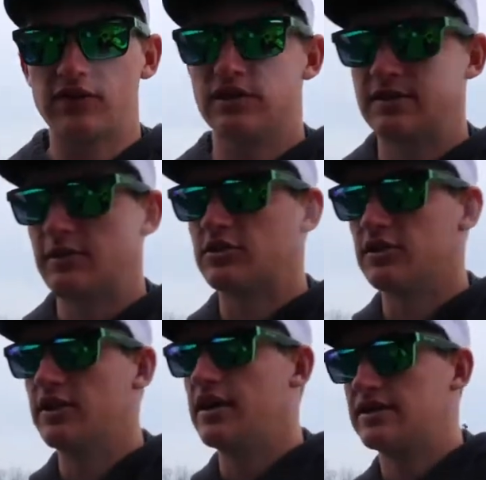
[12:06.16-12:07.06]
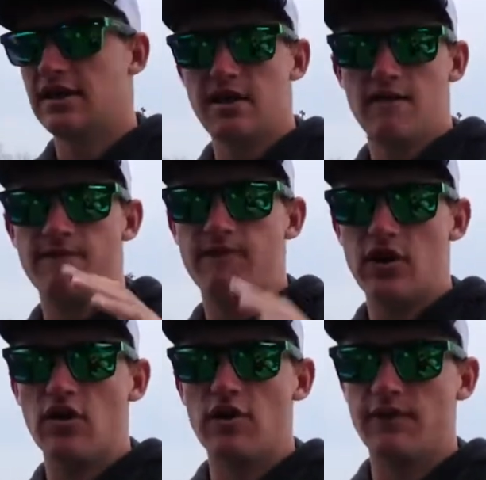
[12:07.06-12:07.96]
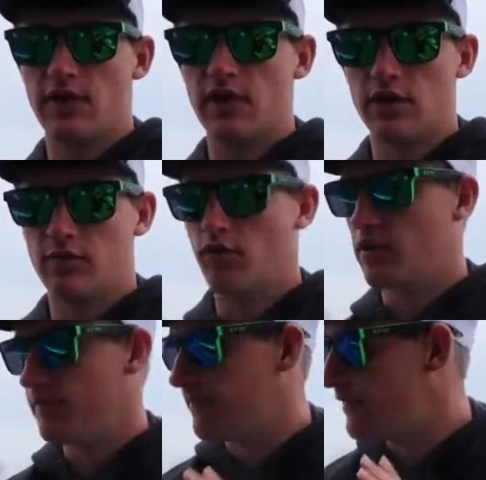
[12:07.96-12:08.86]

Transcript: fishing, especially lakes. Very, very important.